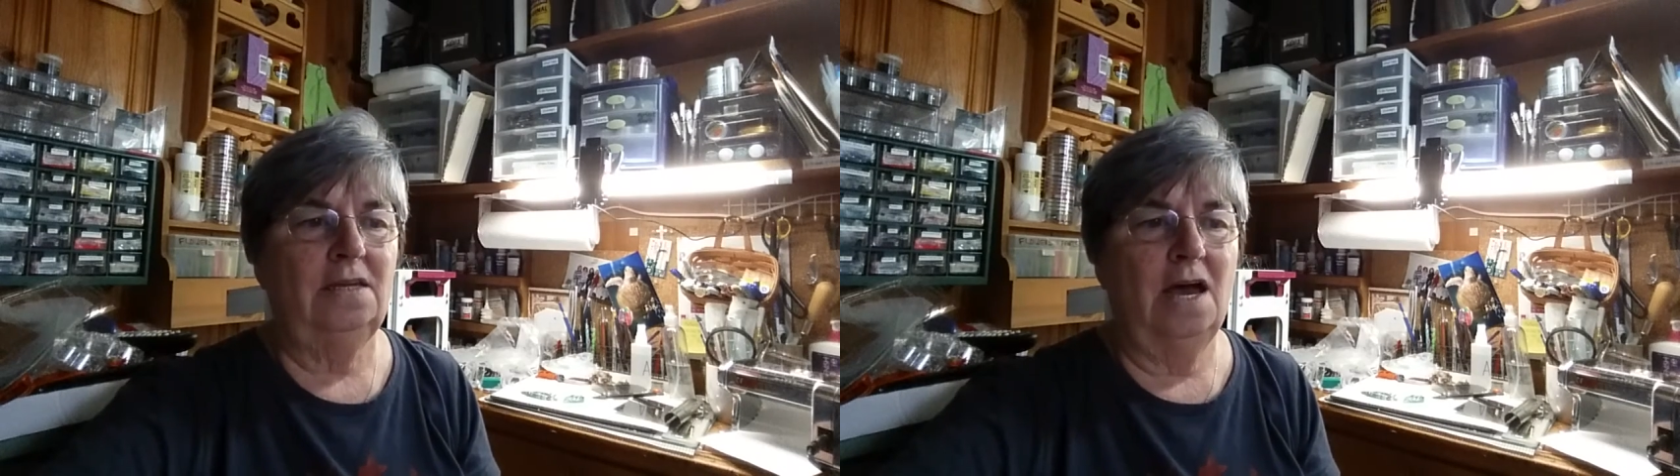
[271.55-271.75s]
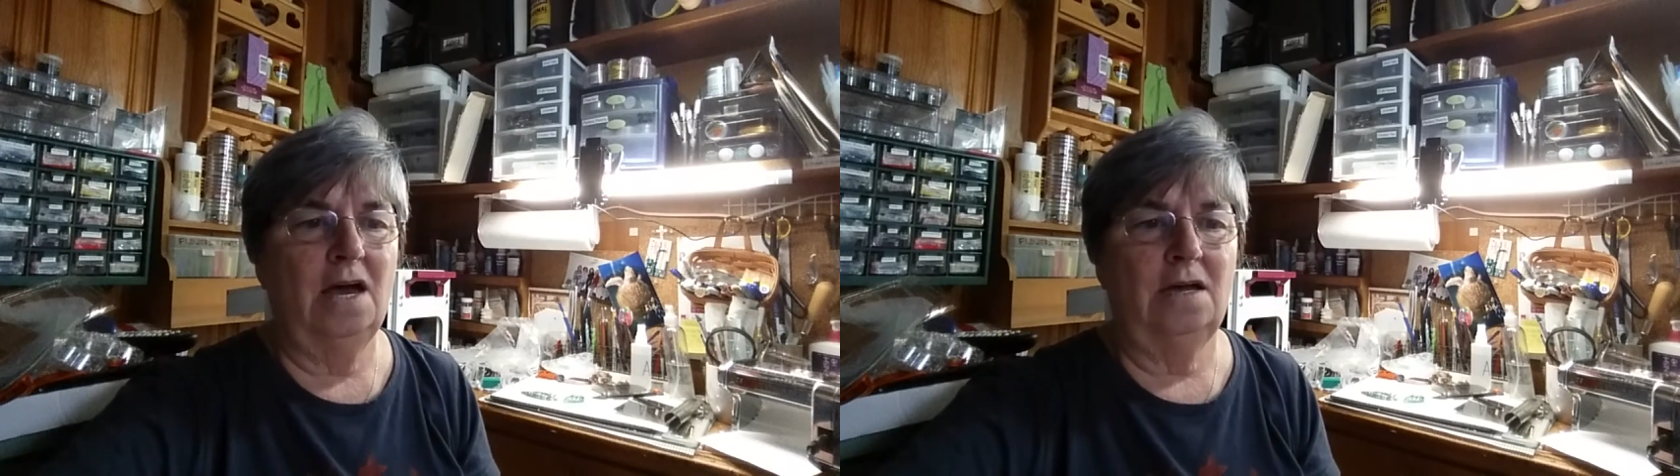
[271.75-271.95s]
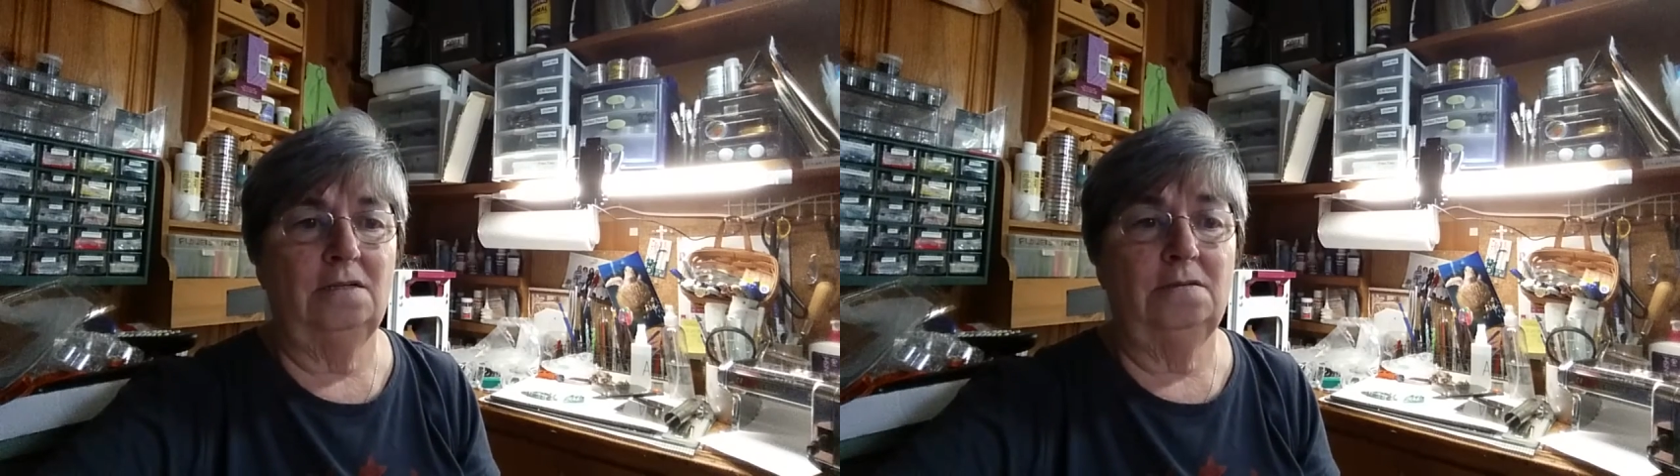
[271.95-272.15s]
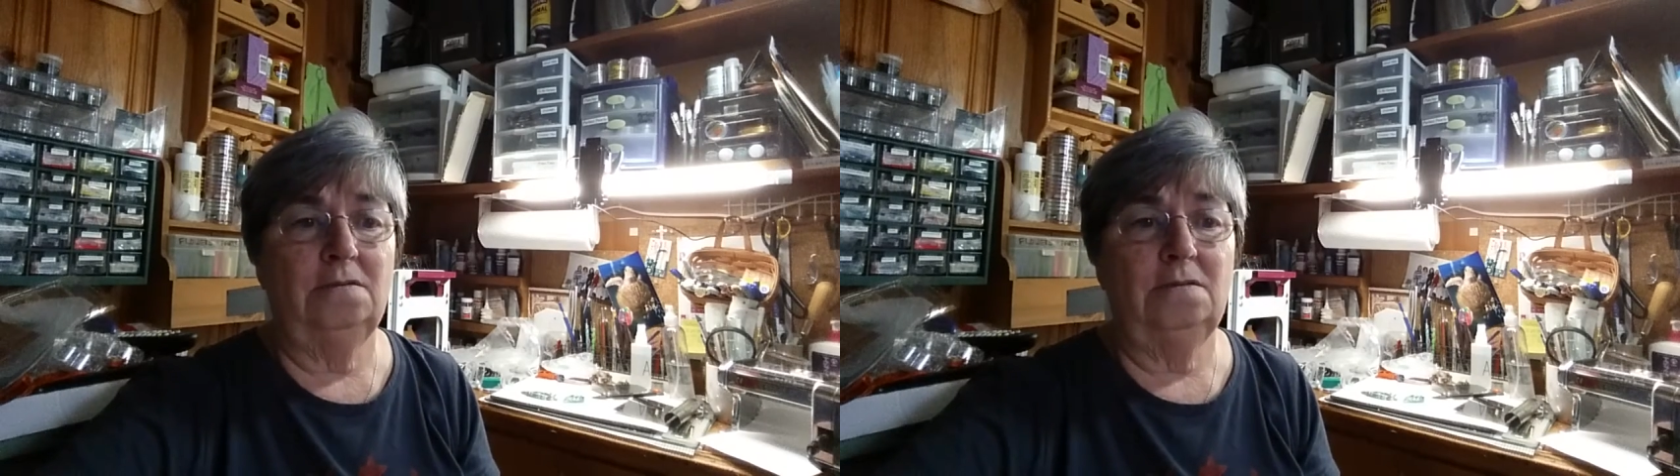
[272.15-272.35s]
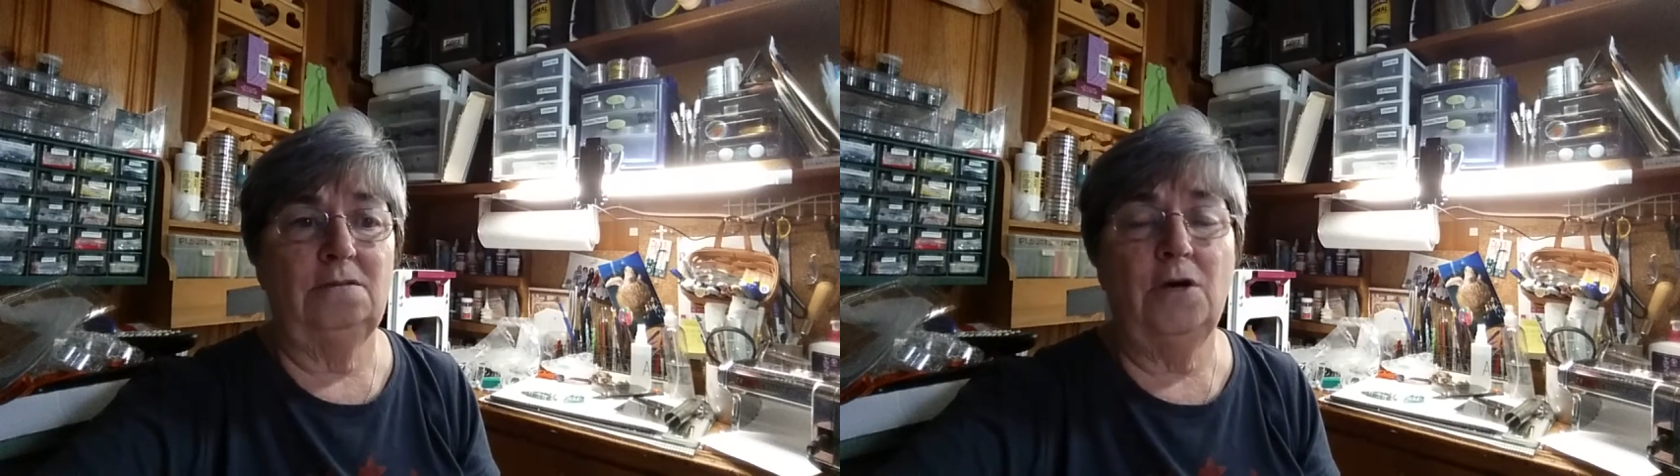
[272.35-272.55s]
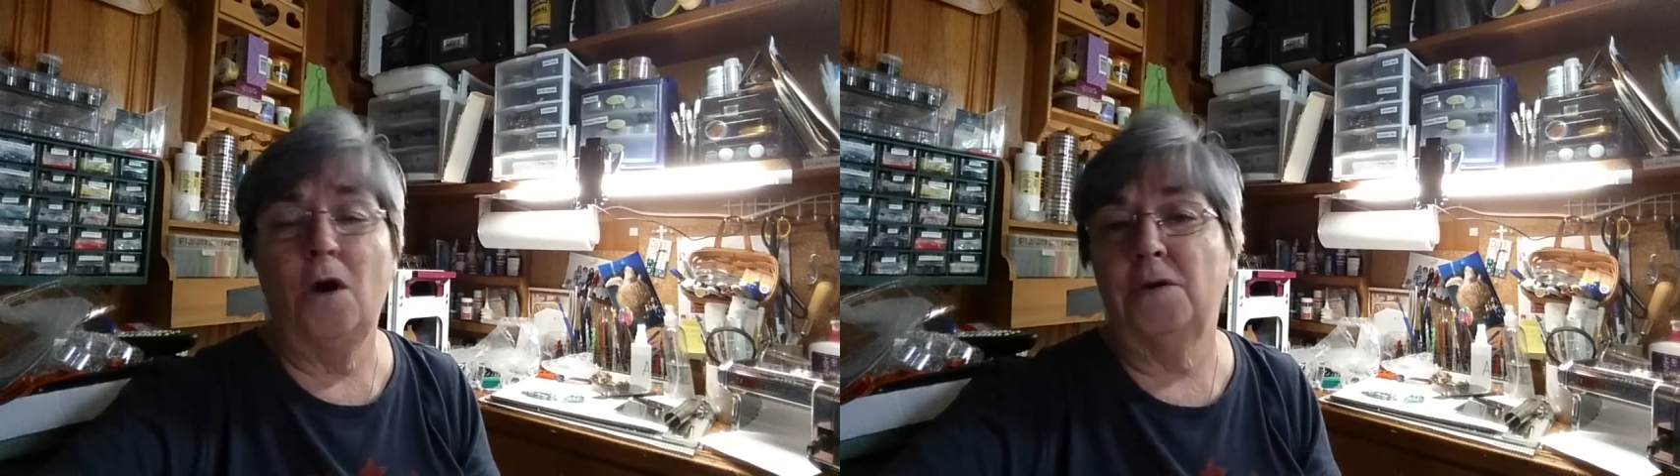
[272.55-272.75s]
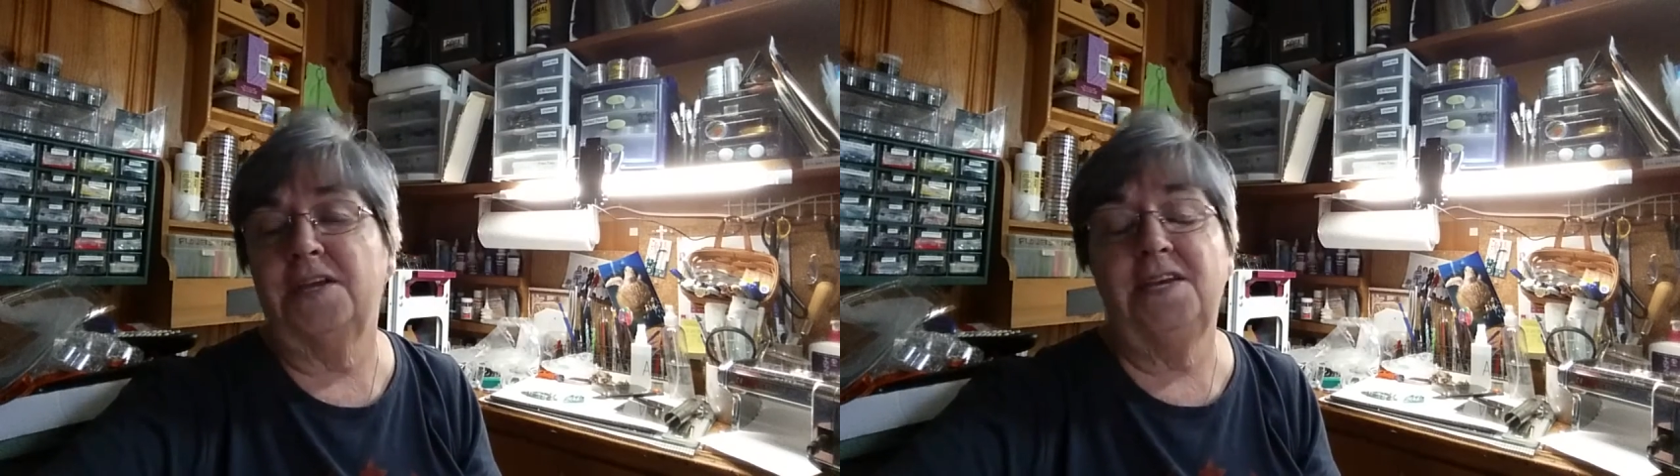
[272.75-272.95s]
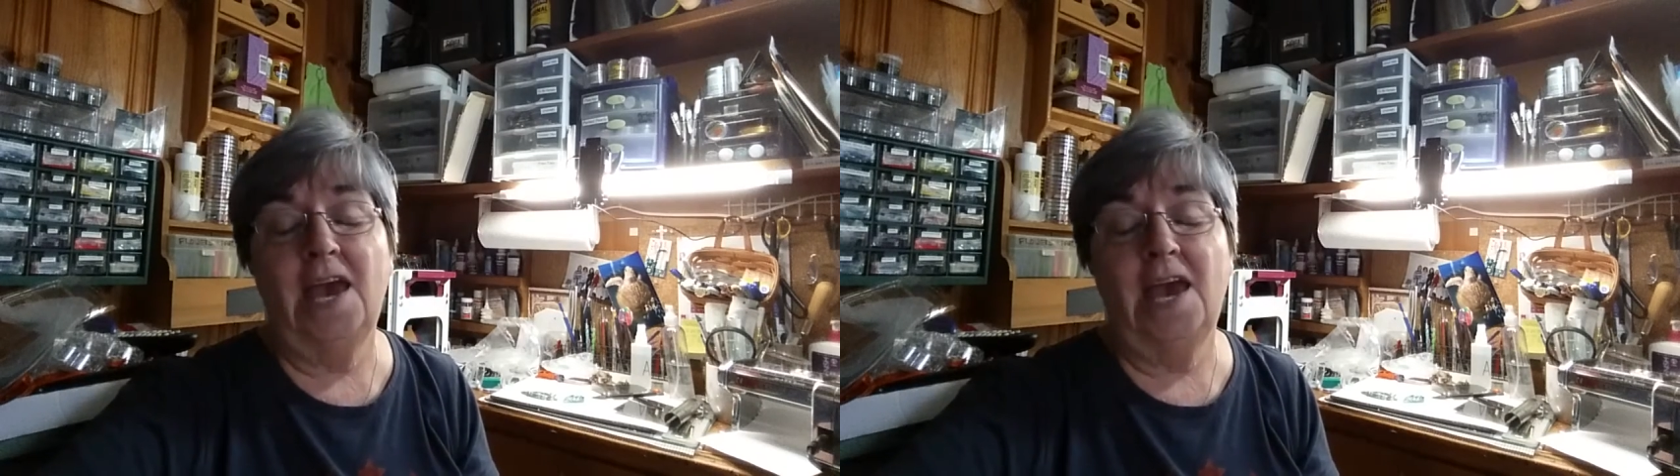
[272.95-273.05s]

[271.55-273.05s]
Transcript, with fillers: uh, dog and